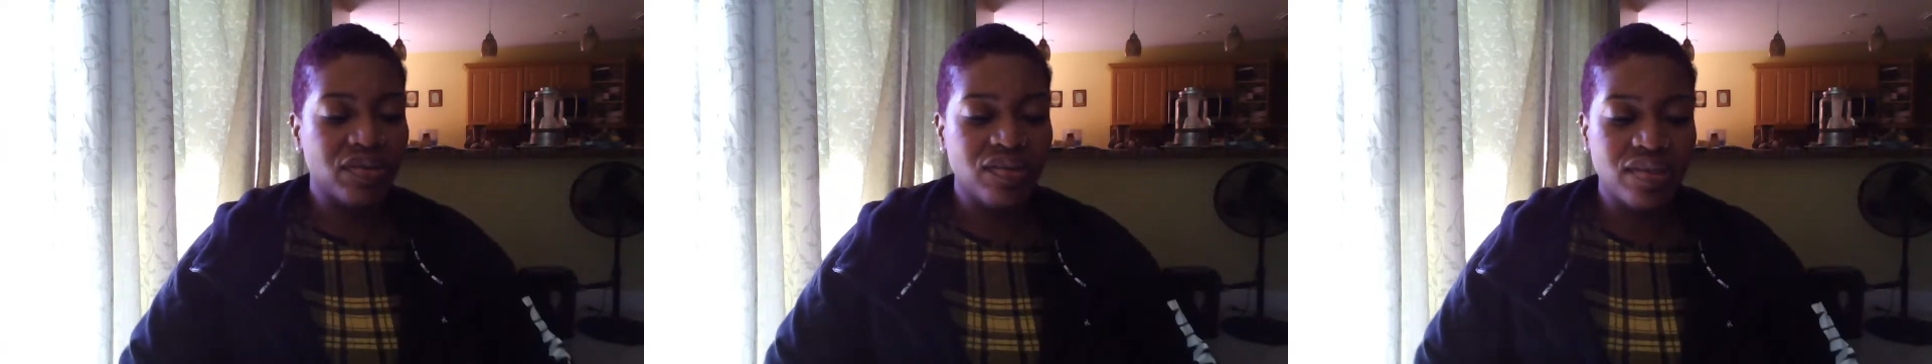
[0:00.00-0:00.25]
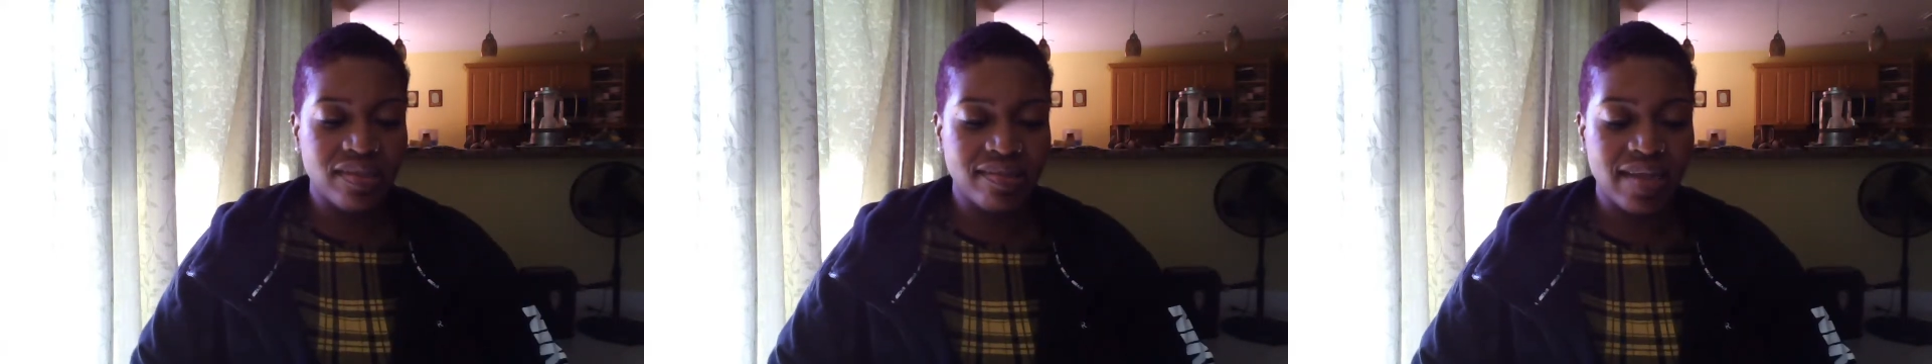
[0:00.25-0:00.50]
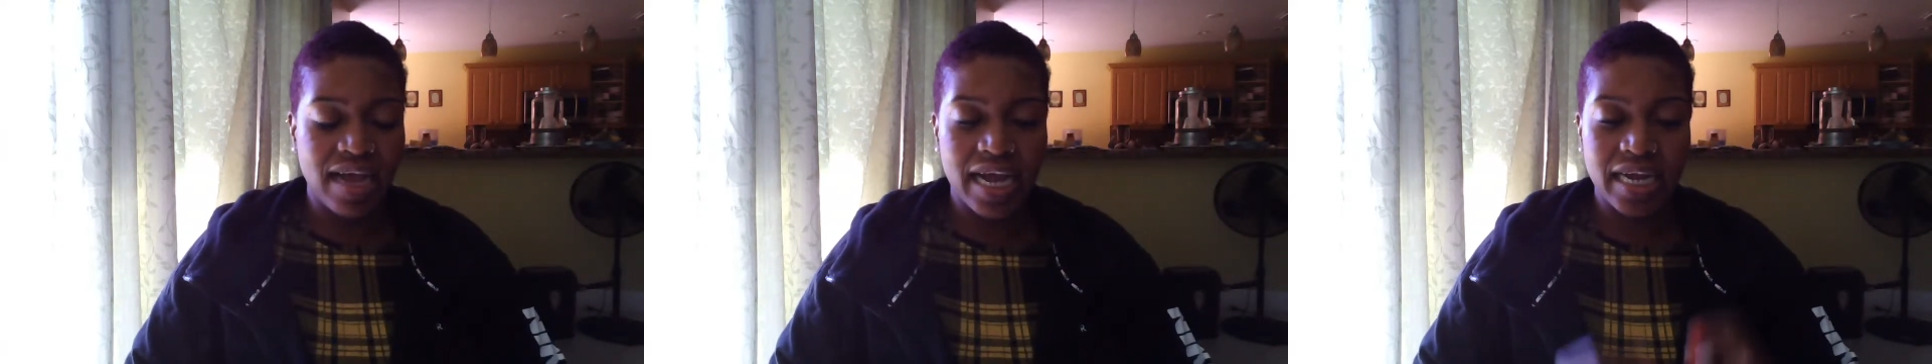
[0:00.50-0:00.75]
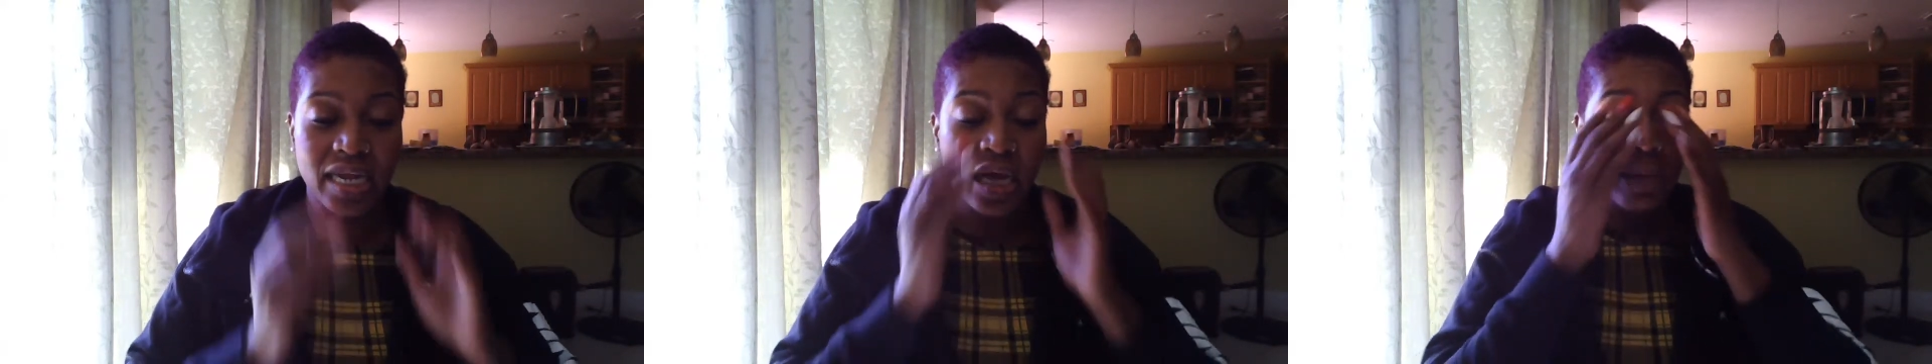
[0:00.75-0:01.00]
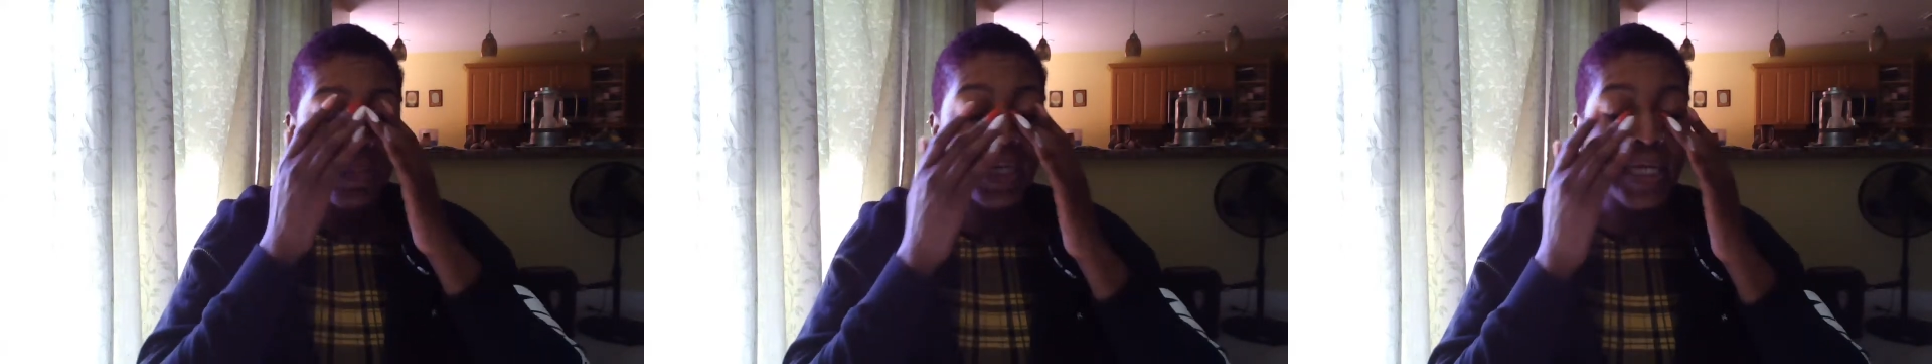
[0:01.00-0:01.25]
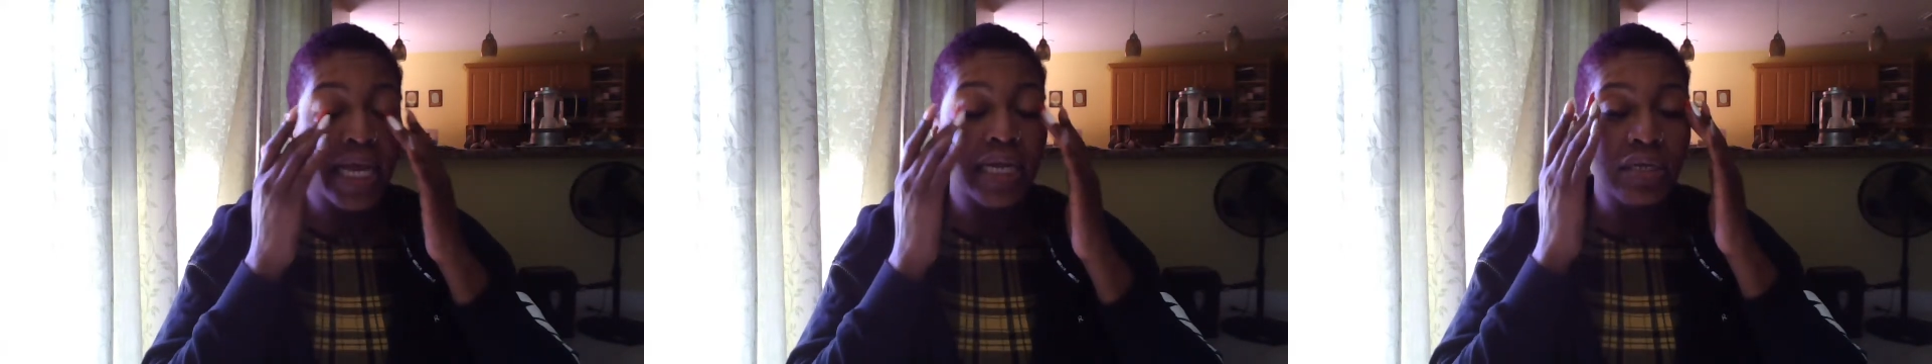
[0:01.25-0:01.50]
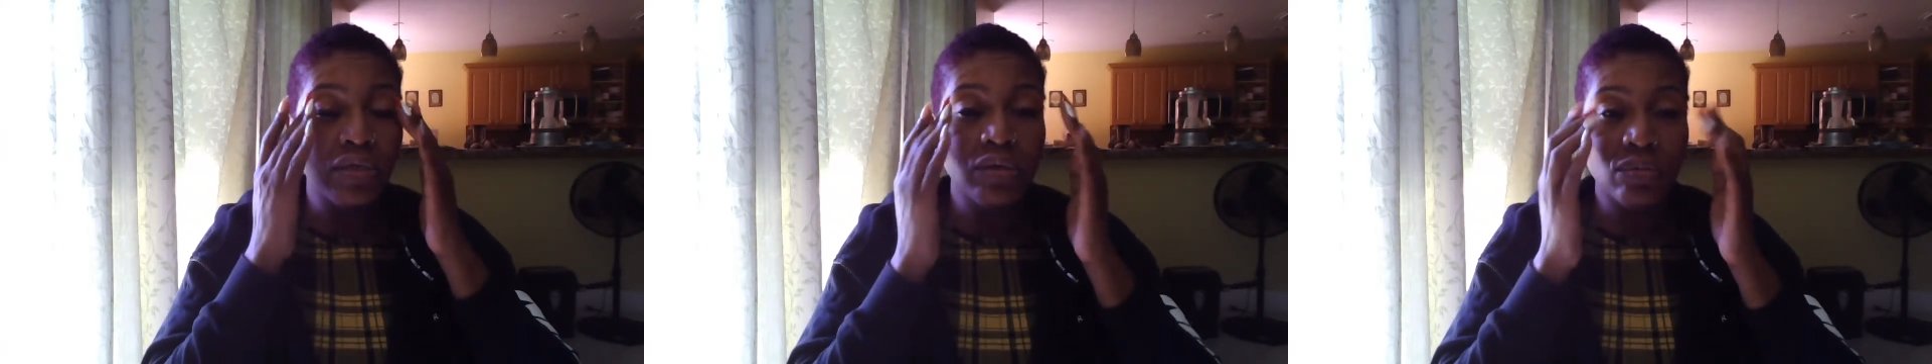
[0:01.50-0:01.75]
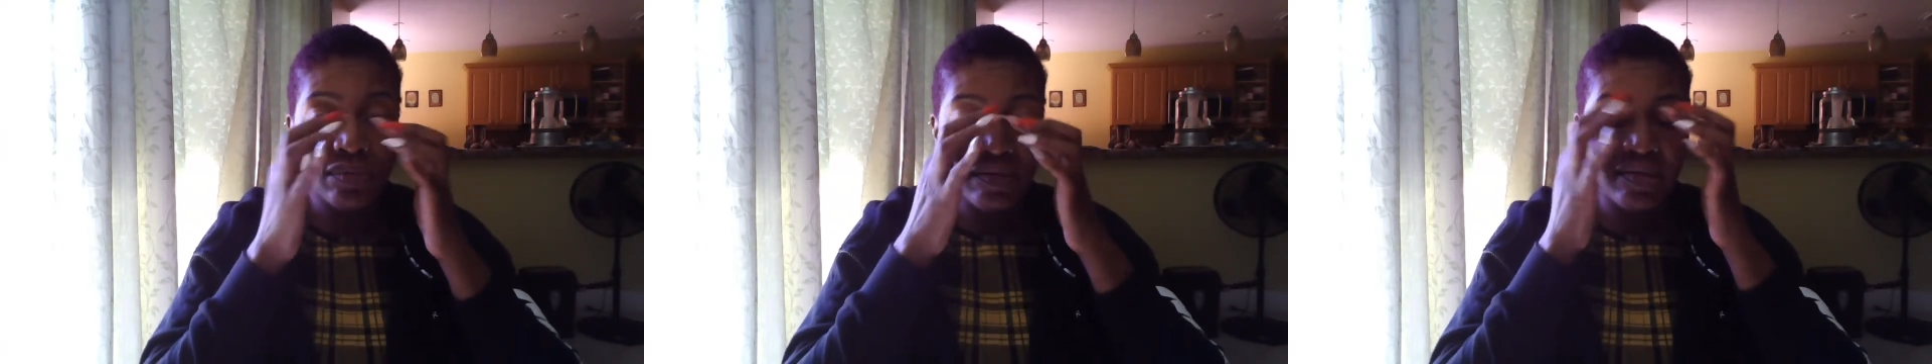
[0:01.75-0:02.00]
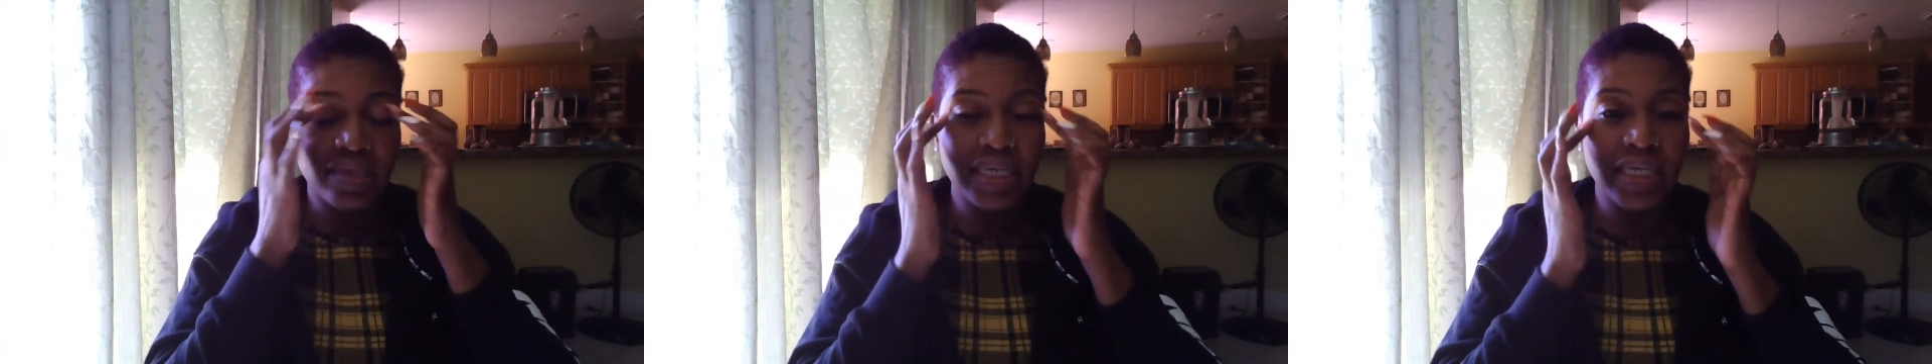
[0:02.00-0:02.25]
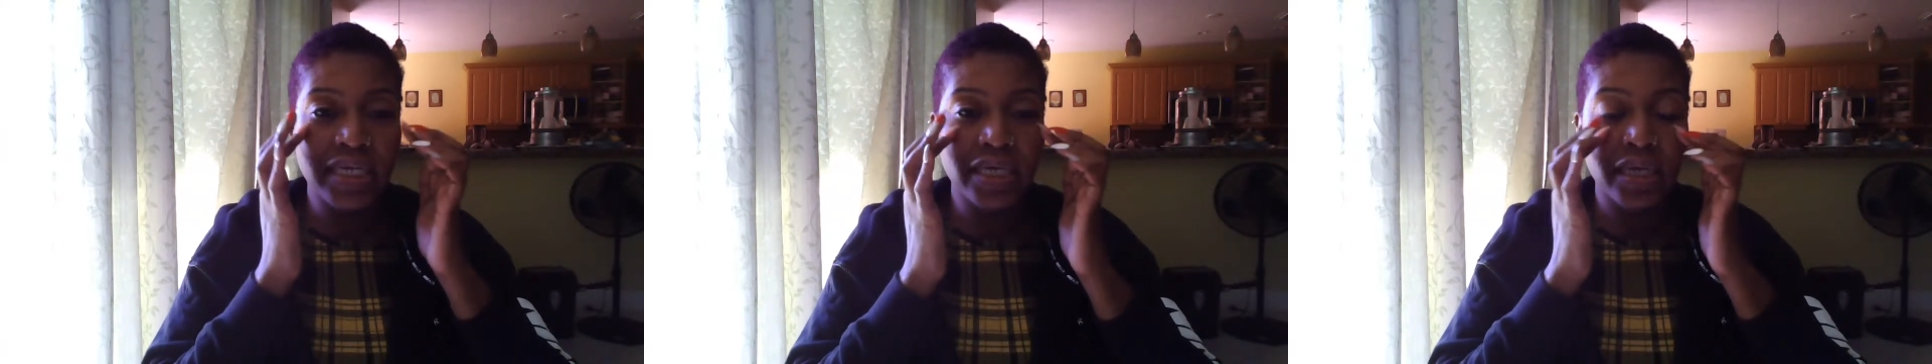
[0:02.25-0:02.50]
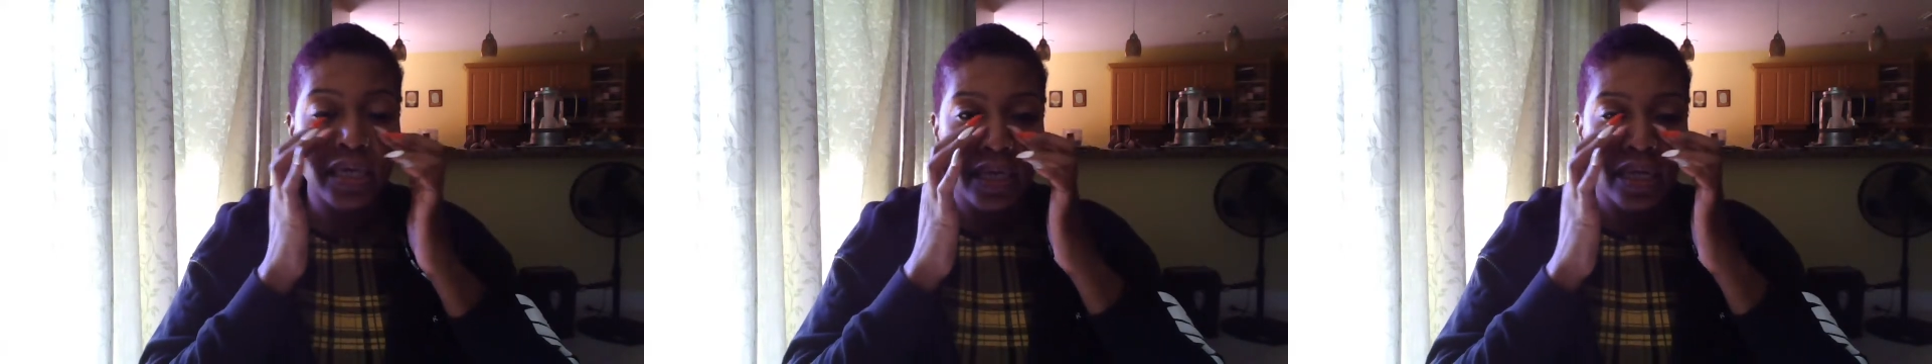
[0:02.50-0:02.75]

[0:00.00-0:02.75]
to the side, but again, you don't see